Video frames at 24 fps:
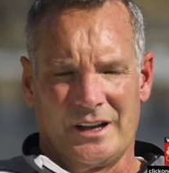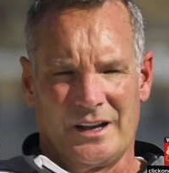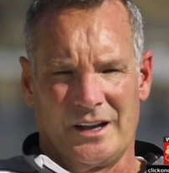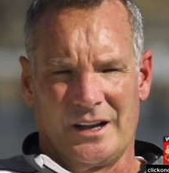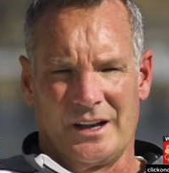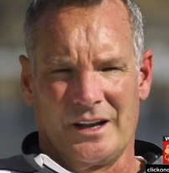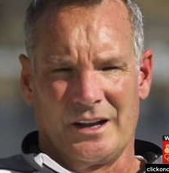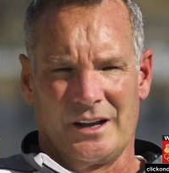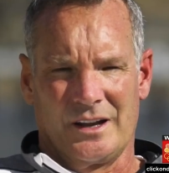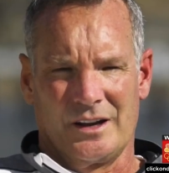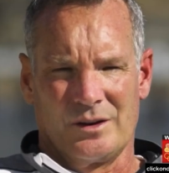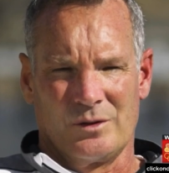
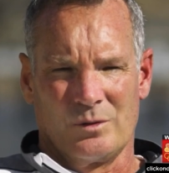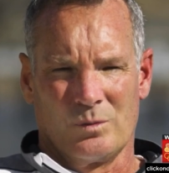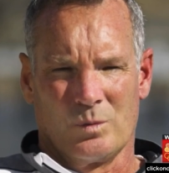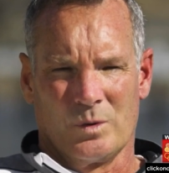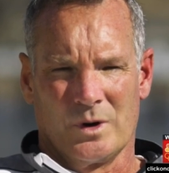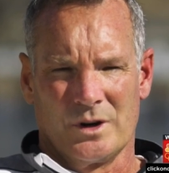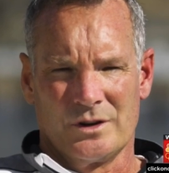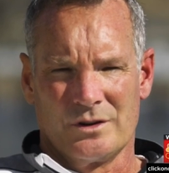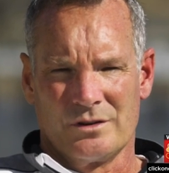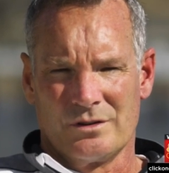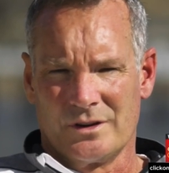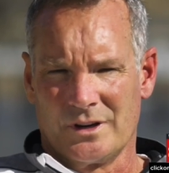and
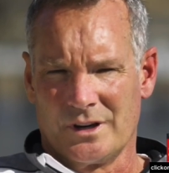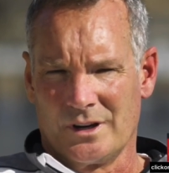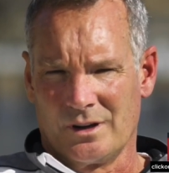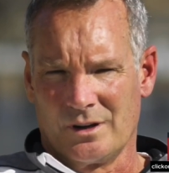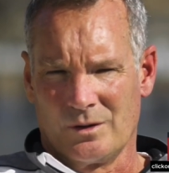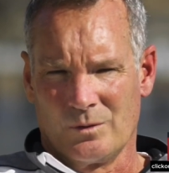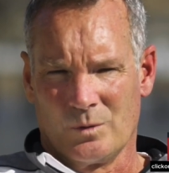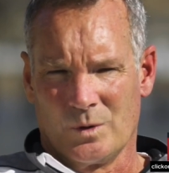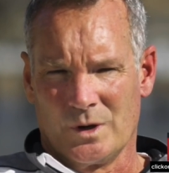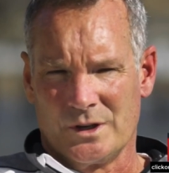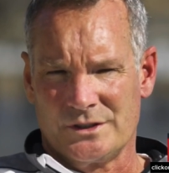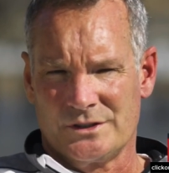
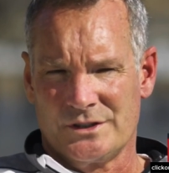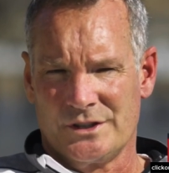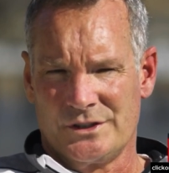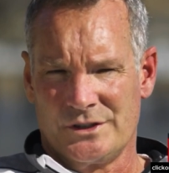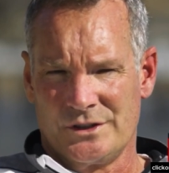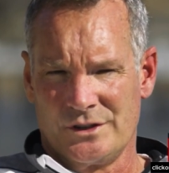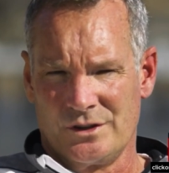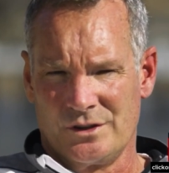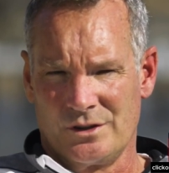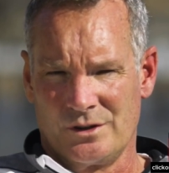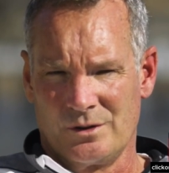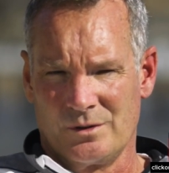wondering what to
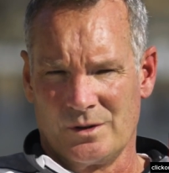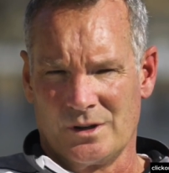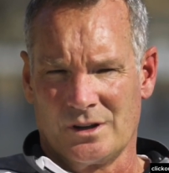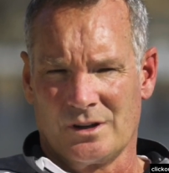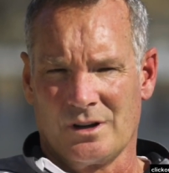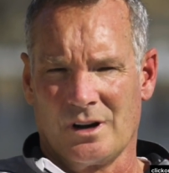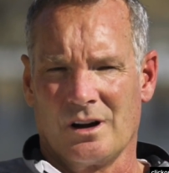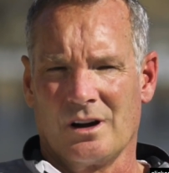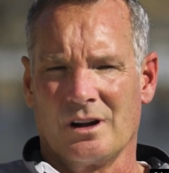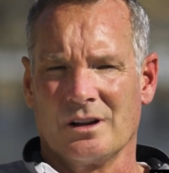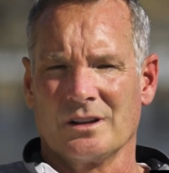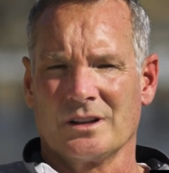do and
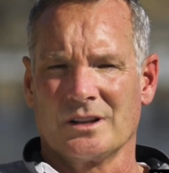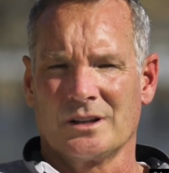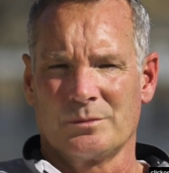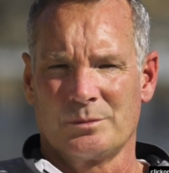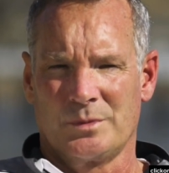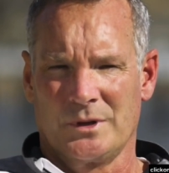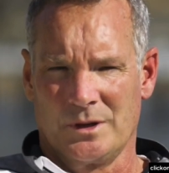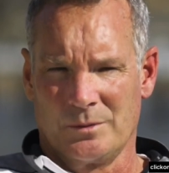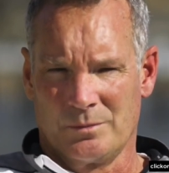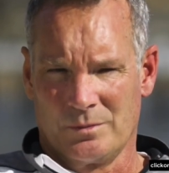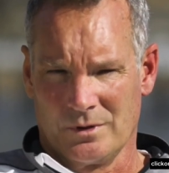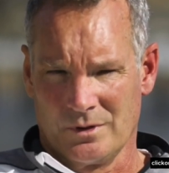calling
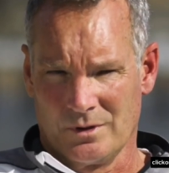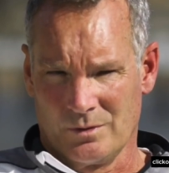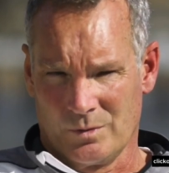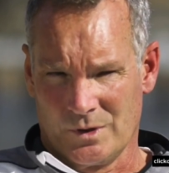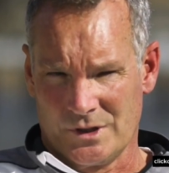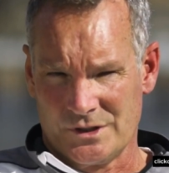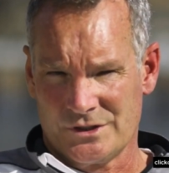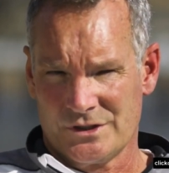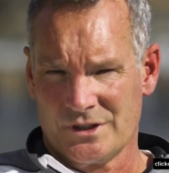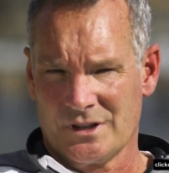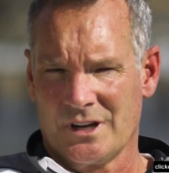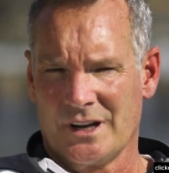people,
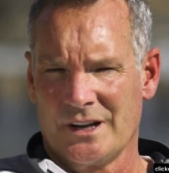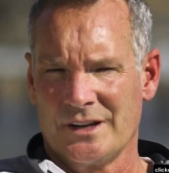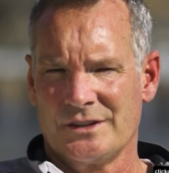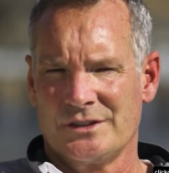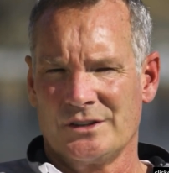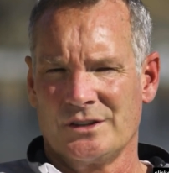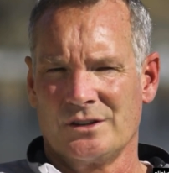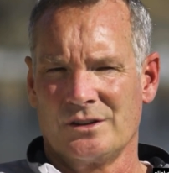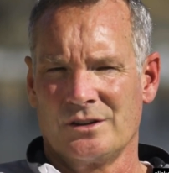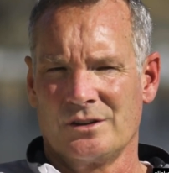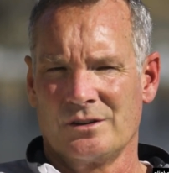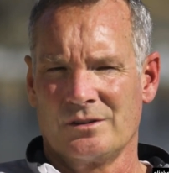what should I
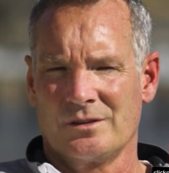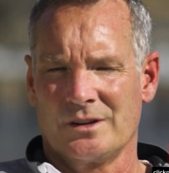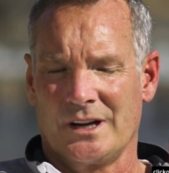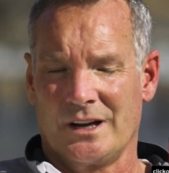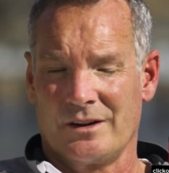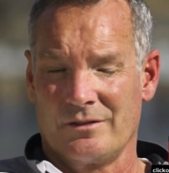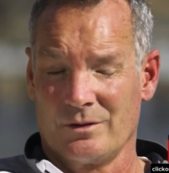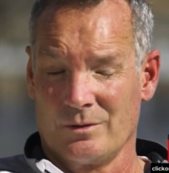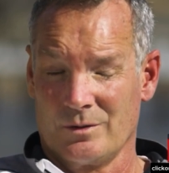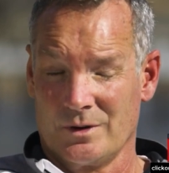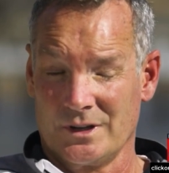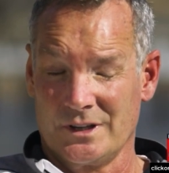do? And
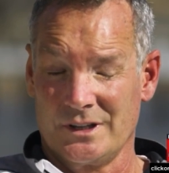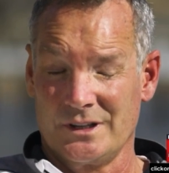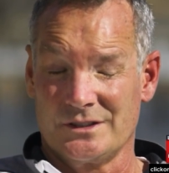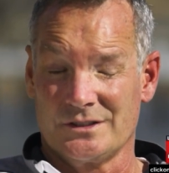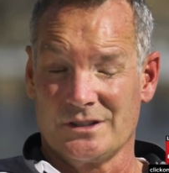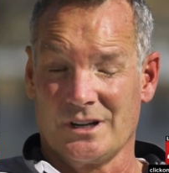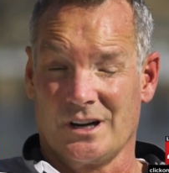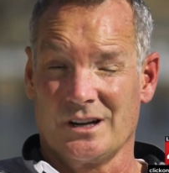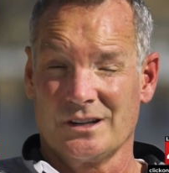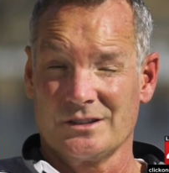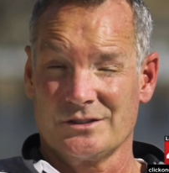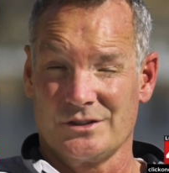everyone he
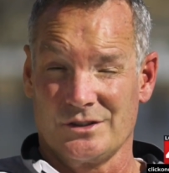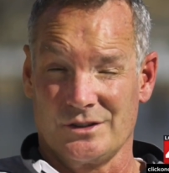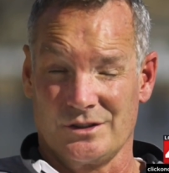talked